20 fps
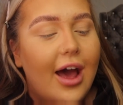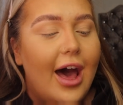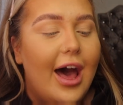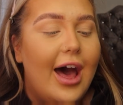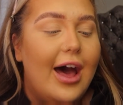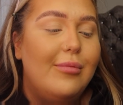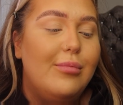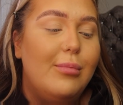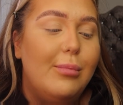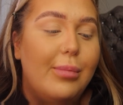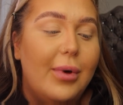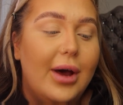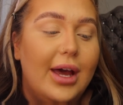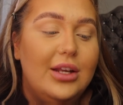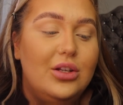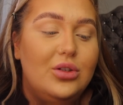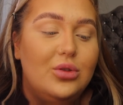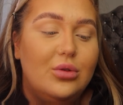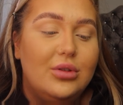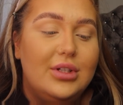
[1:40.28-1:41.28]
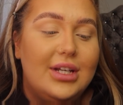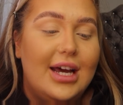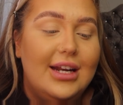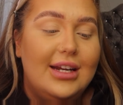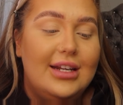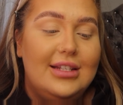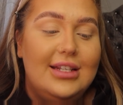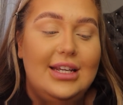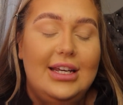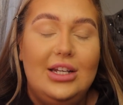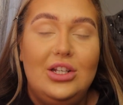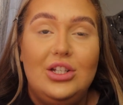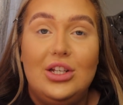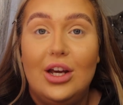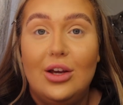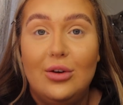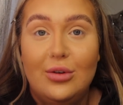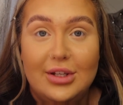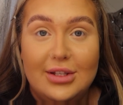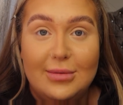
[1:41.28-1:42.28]
By Jordana
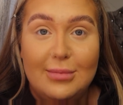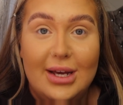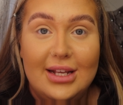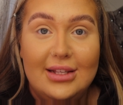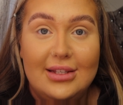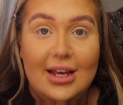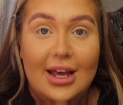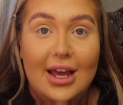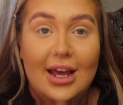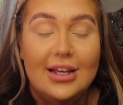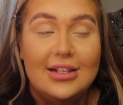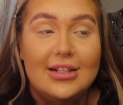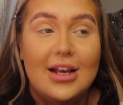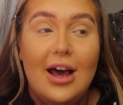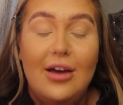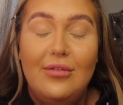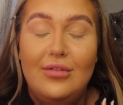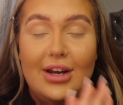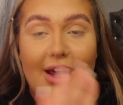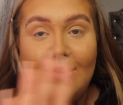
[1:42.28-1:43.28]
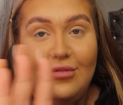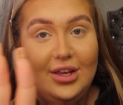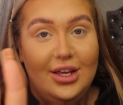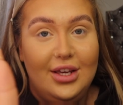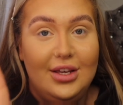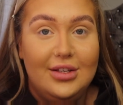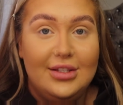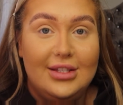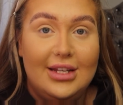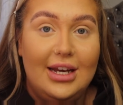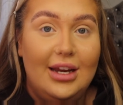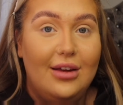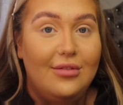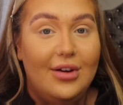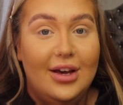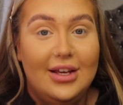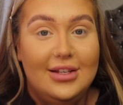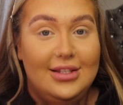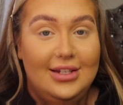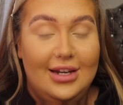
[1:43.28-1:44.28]
Ticia Cosmetics. I've never used any of
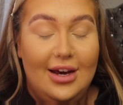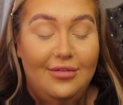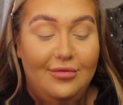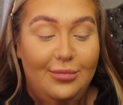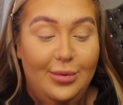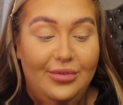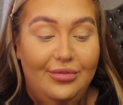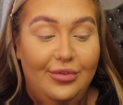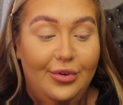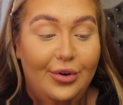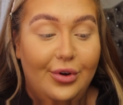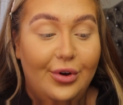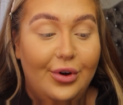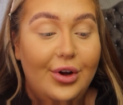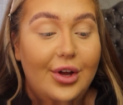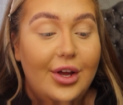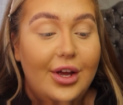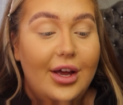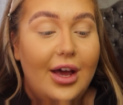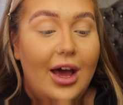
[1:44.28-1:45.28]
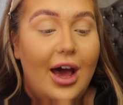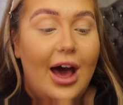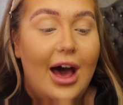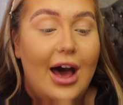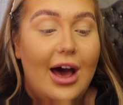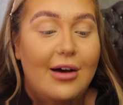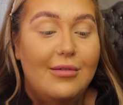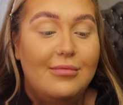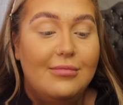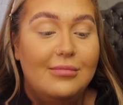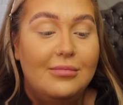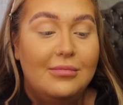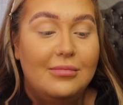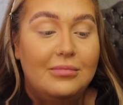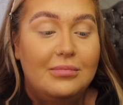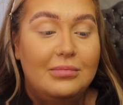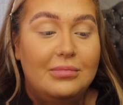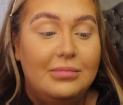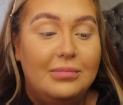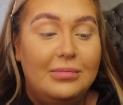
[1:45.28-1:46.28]
her stuff before,
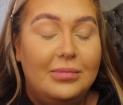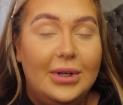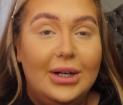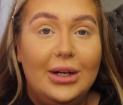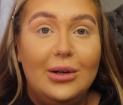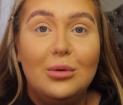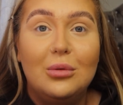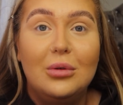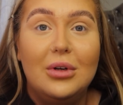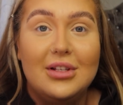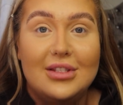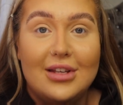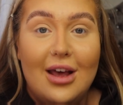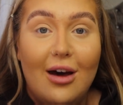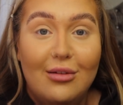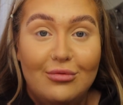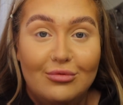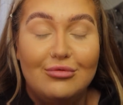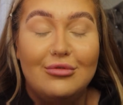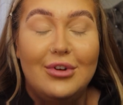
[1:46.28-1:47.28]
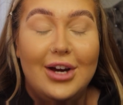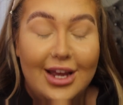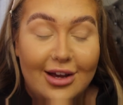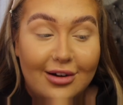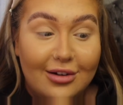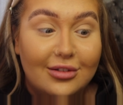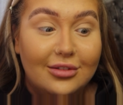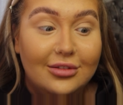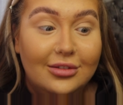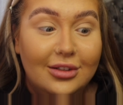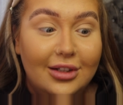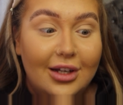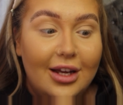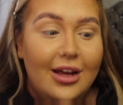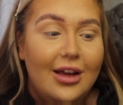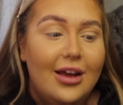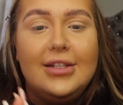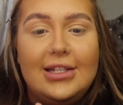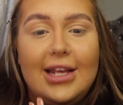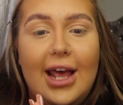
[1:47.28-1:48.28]
but it all looks unreal.
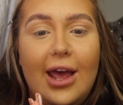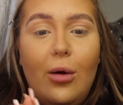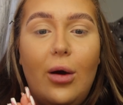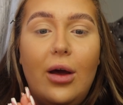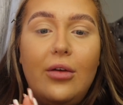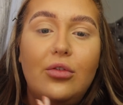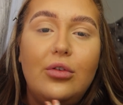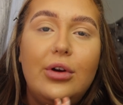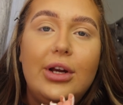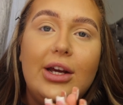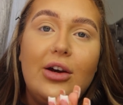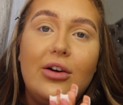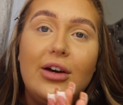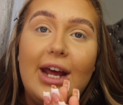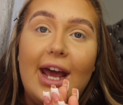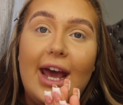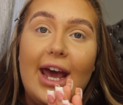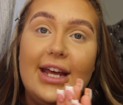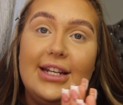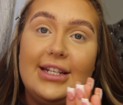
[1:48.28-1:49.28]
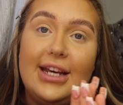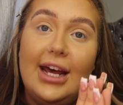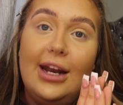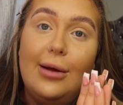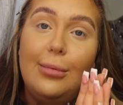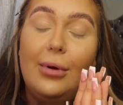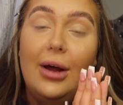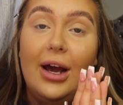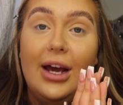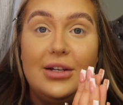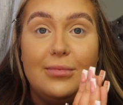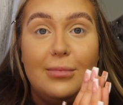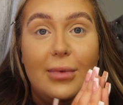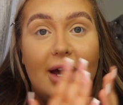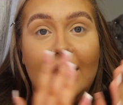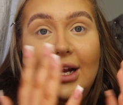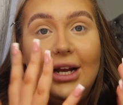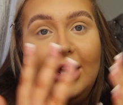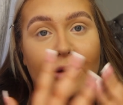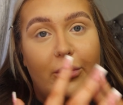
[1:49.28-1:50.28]
So I've already gone ahead and applied
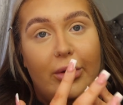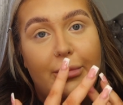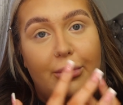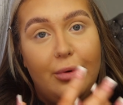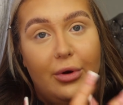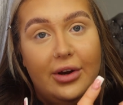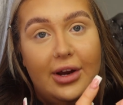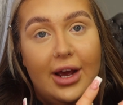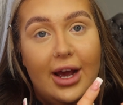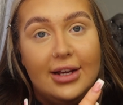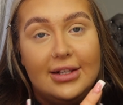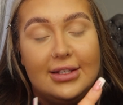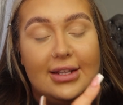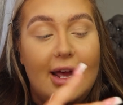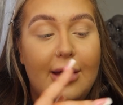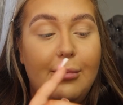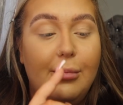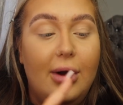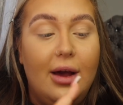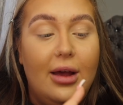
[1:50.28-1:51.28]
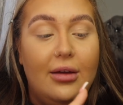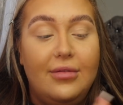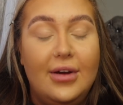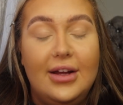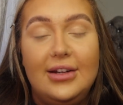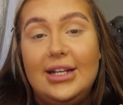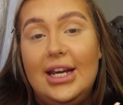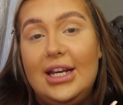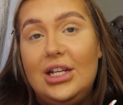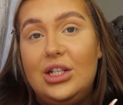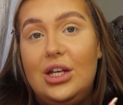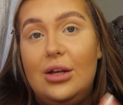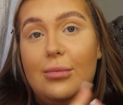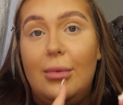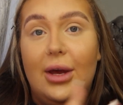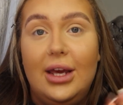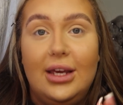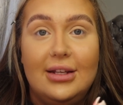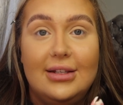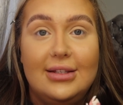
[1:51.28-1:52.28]
my liquid products, like my foundation,
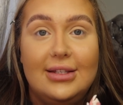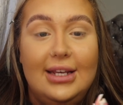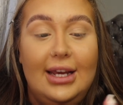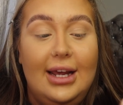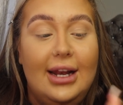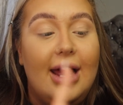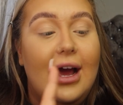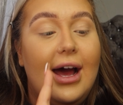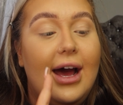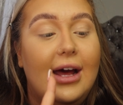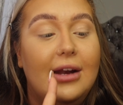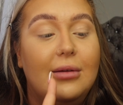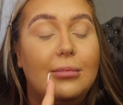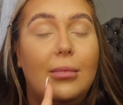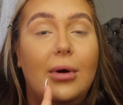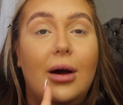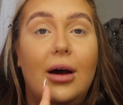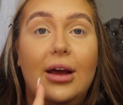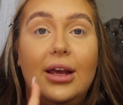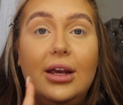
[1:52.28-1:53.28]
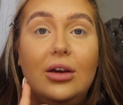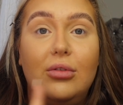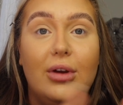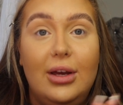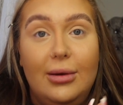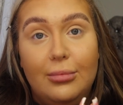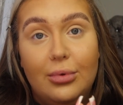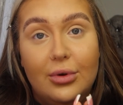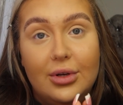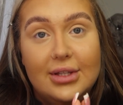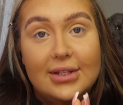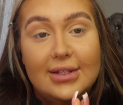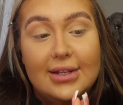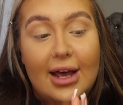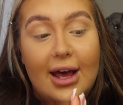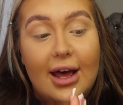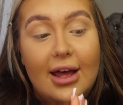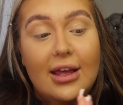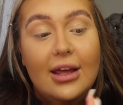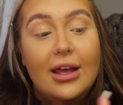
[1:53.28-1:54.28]
my concealer and my cream
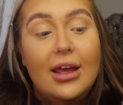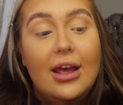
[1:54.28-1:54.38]
bronzer,